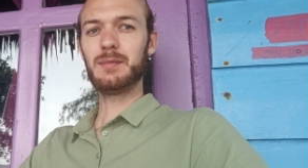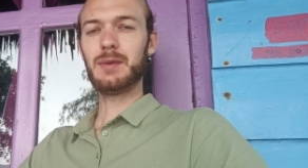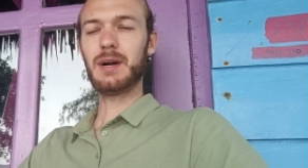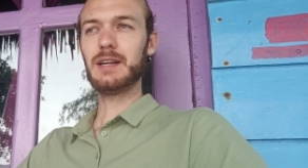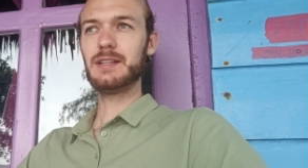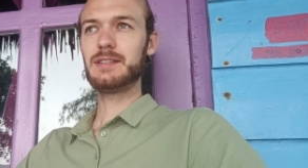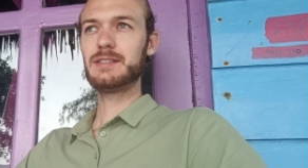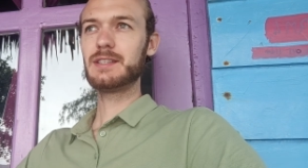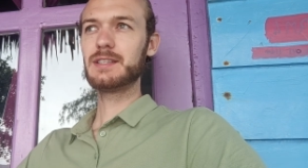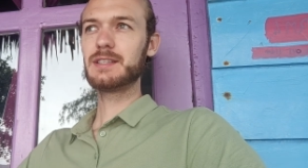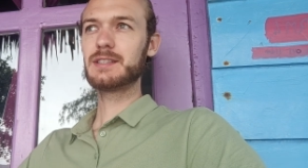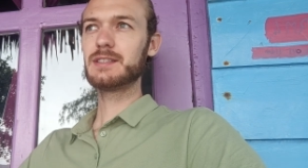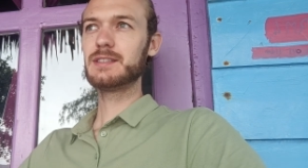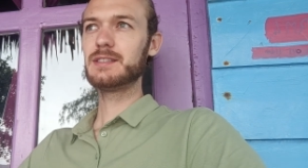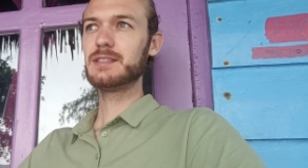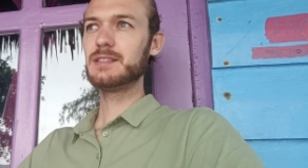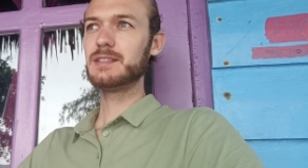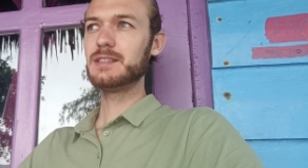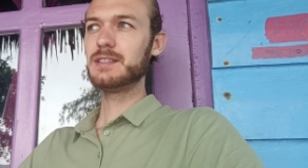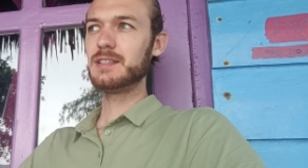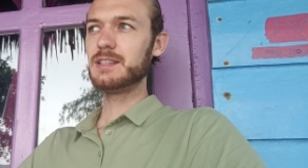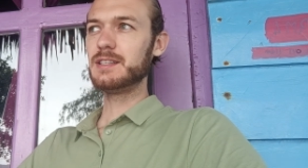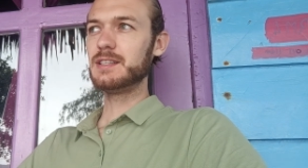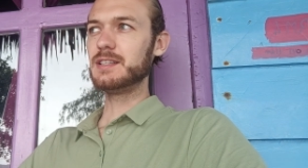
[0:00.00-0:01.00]
I think
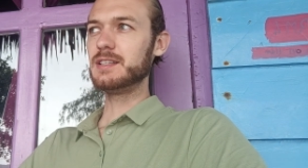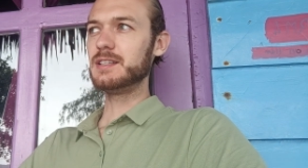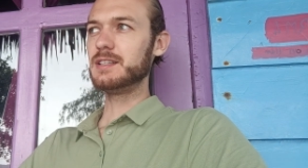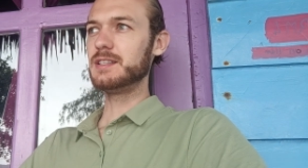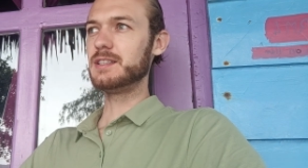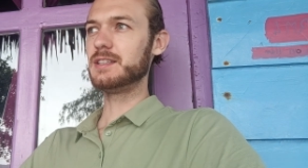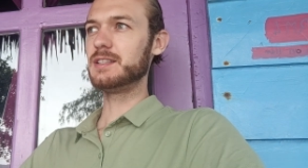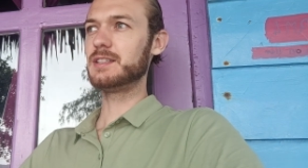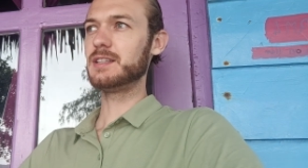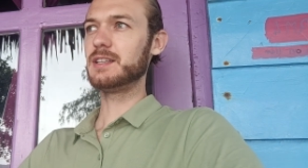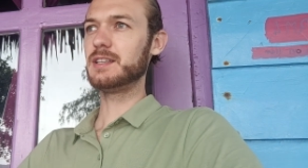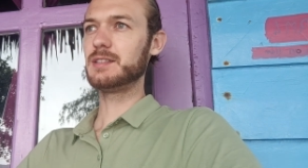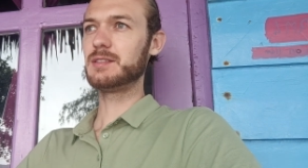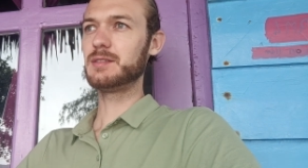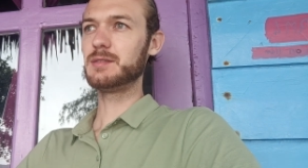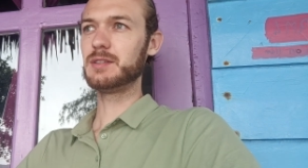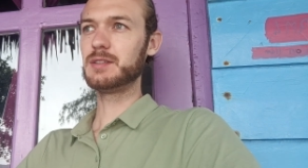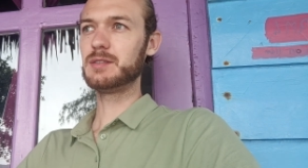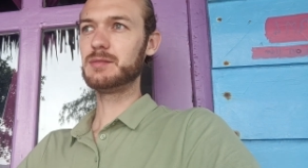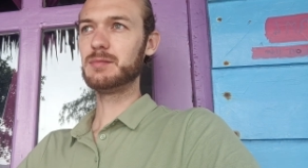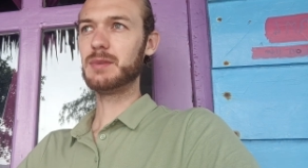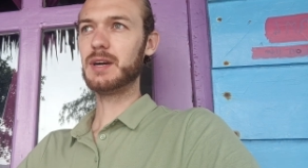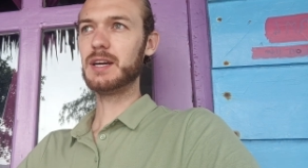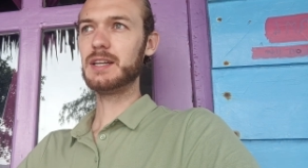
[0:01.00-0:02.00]

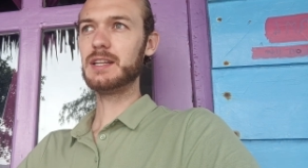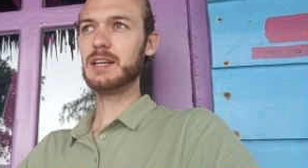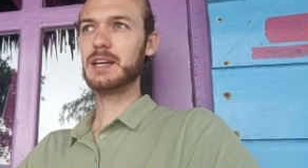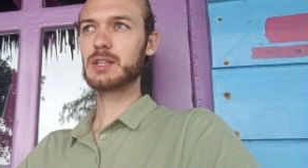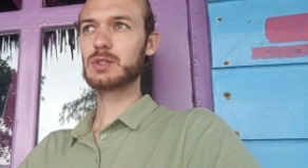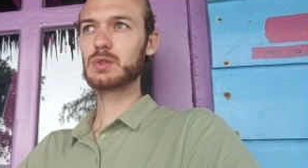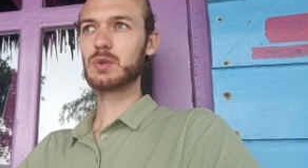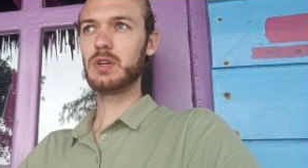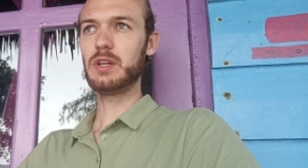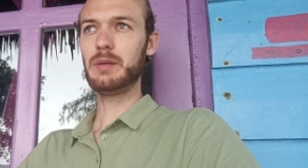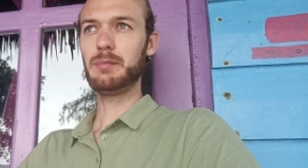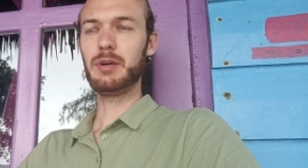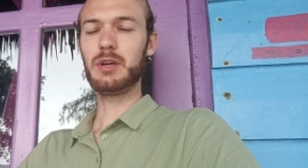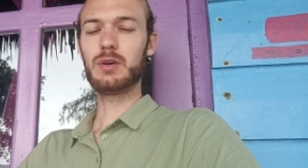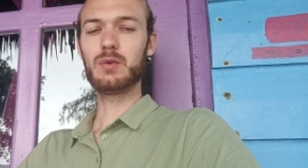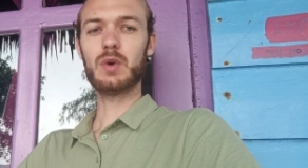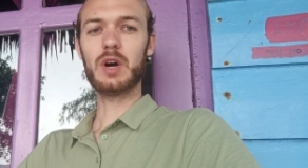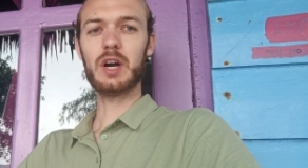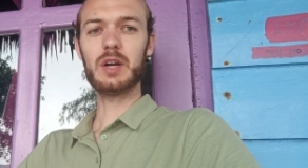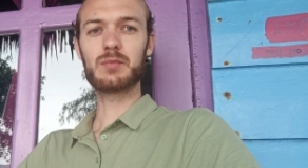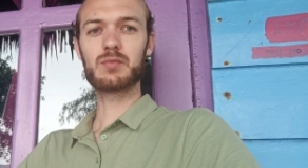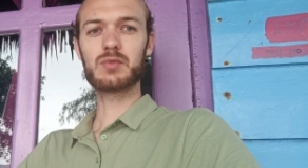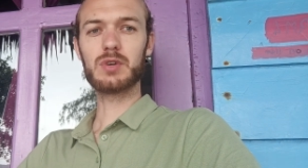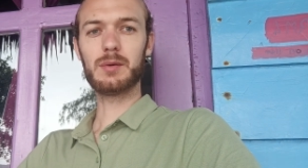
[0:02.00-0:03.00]
it might actually be
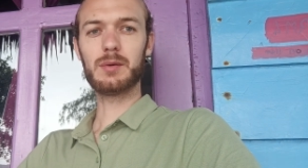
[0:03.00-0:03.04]
quite